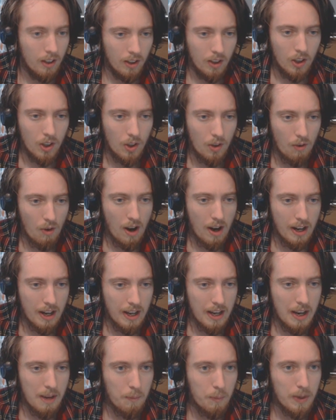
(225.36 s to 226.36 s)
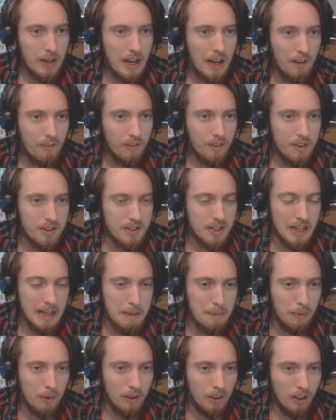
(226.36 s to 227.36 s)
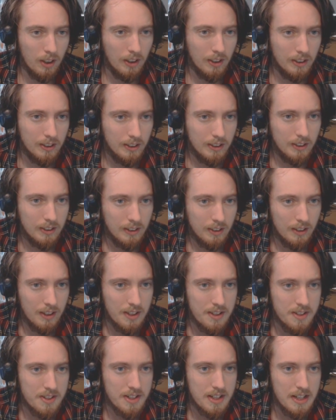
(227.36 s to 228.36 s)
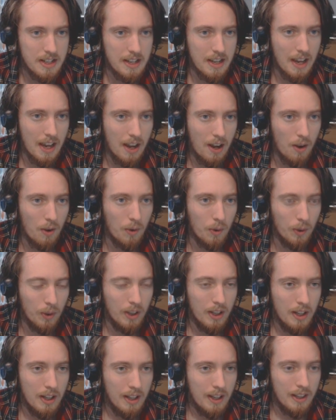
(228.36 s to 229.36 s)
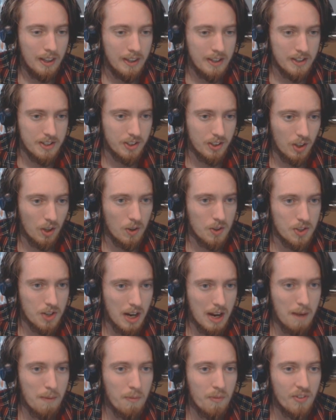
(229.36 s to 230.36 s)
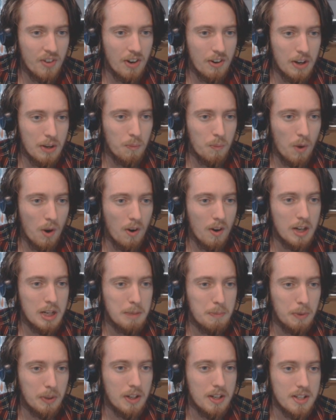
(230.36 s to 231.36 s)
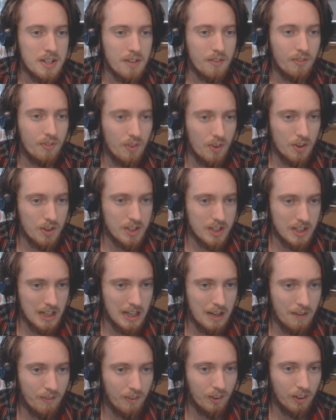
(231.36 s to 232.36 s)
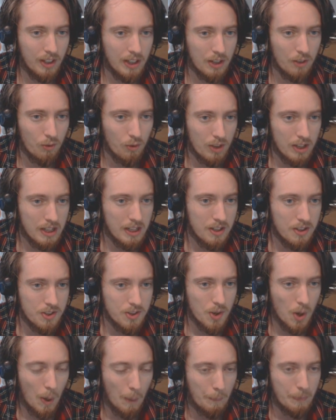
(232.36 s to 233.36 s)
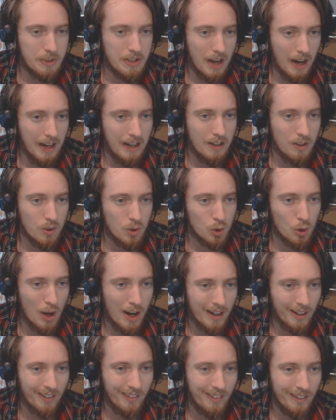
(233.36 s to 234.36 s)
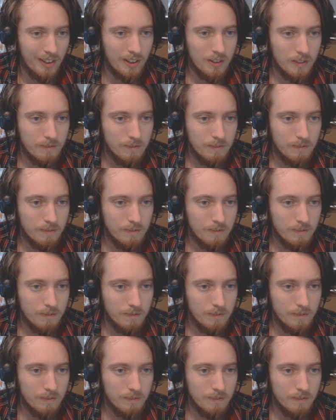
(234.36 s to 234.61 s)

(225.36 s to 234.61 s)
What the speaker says: Alright, and then we have the table. Let's see how this goes. I am very worried because at first level it reads obtain dragon.